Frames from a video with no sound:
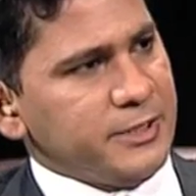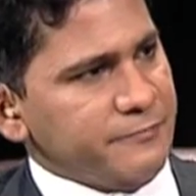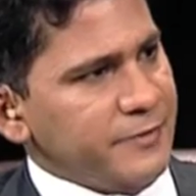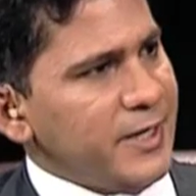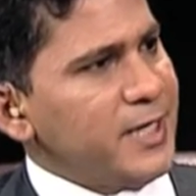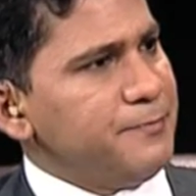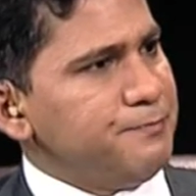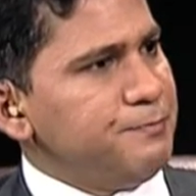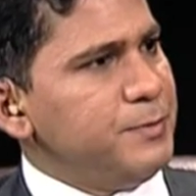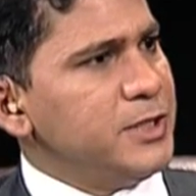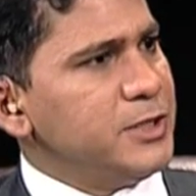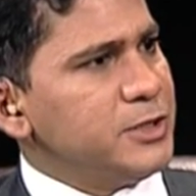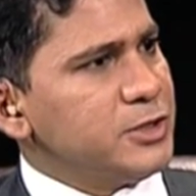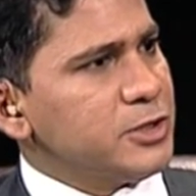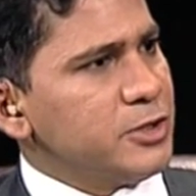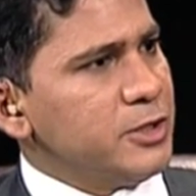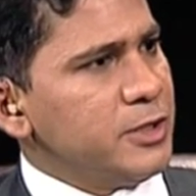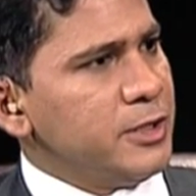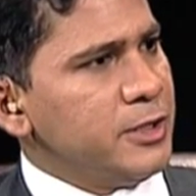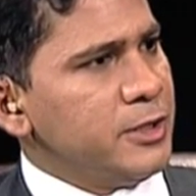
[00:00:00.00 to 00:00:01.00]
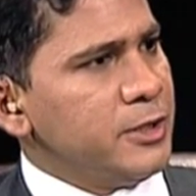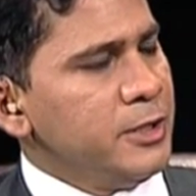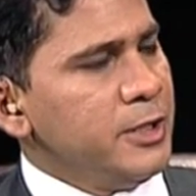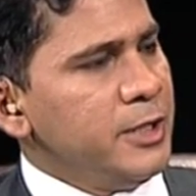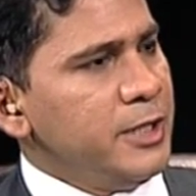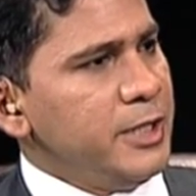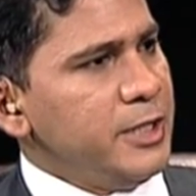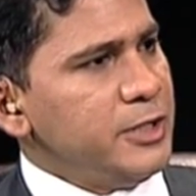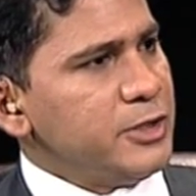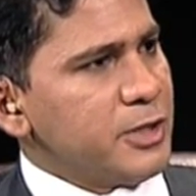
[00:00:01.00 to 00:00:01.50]
development
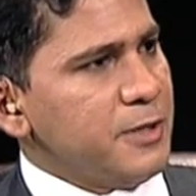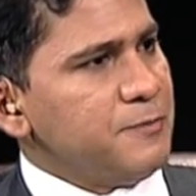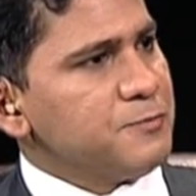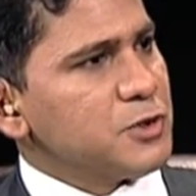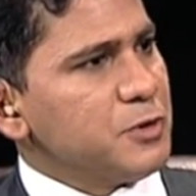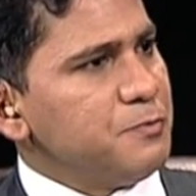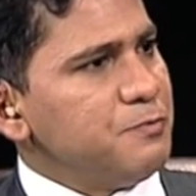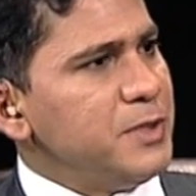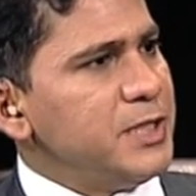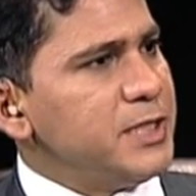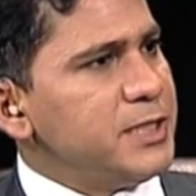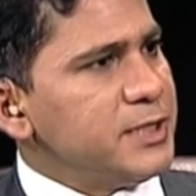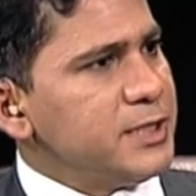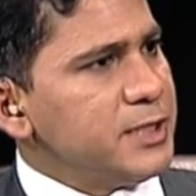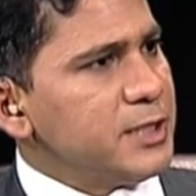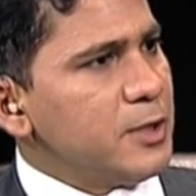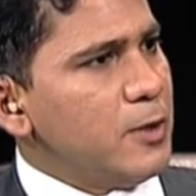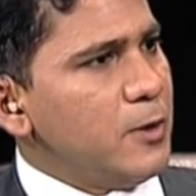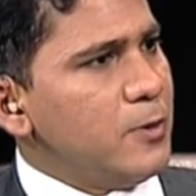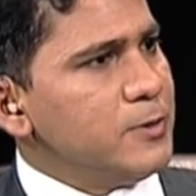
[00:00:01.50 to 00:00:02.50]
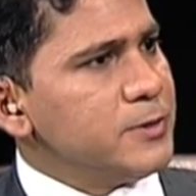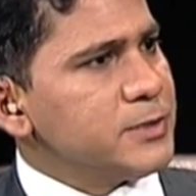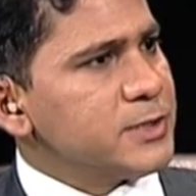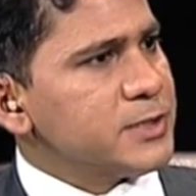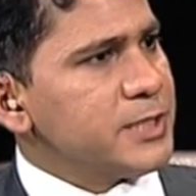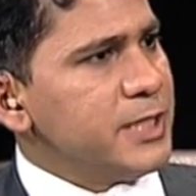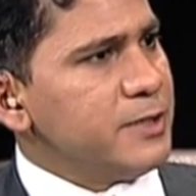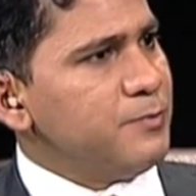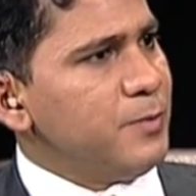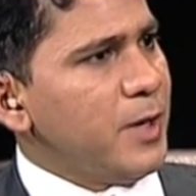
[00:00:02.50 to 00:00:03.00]
in terms of meeting the goals
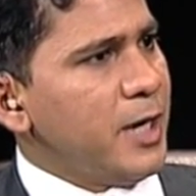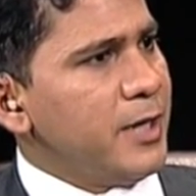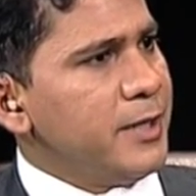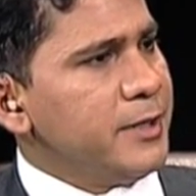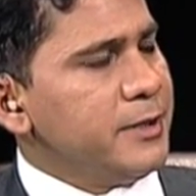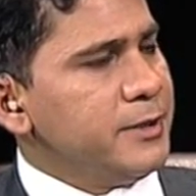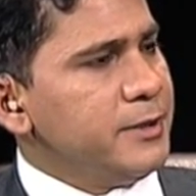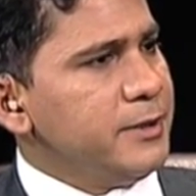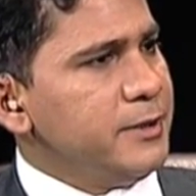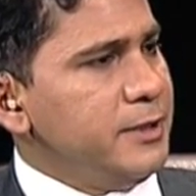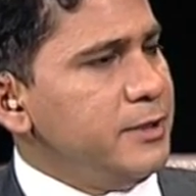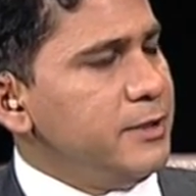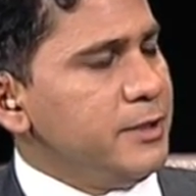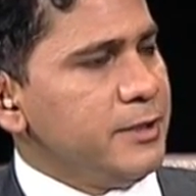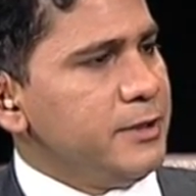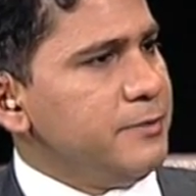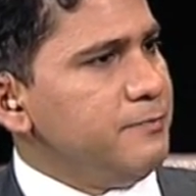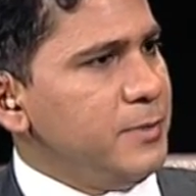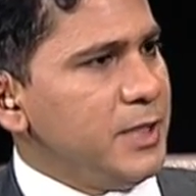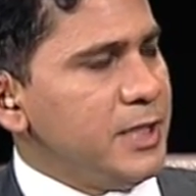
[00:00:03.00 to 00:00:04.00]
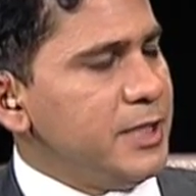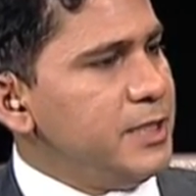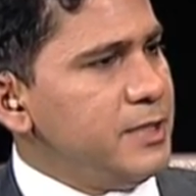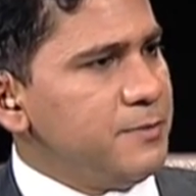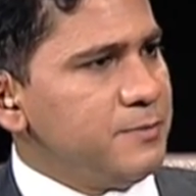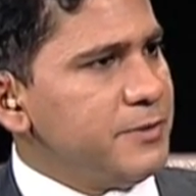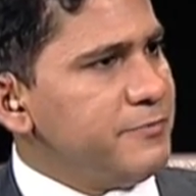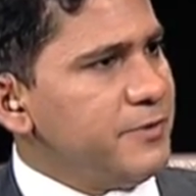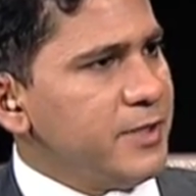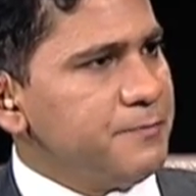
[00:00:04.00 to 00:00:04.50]
set in the
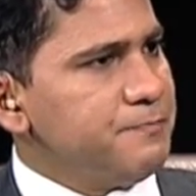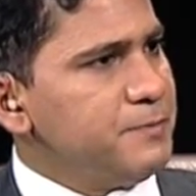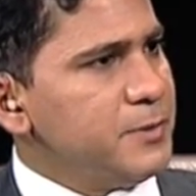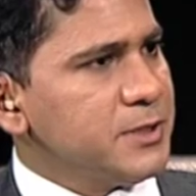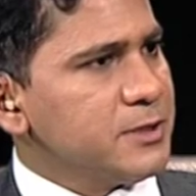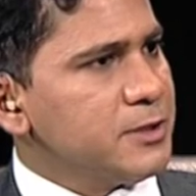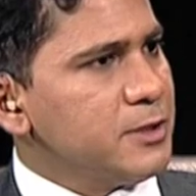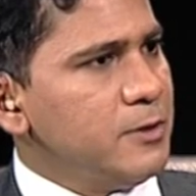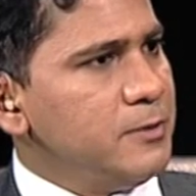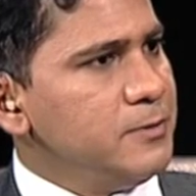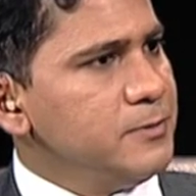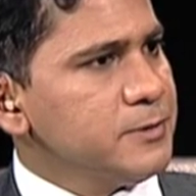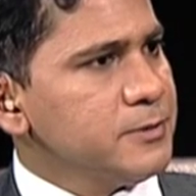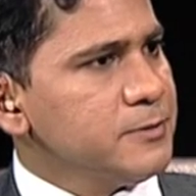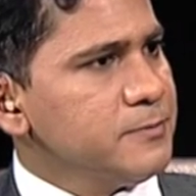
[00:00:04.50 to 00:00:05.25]
Millennium Development Goal?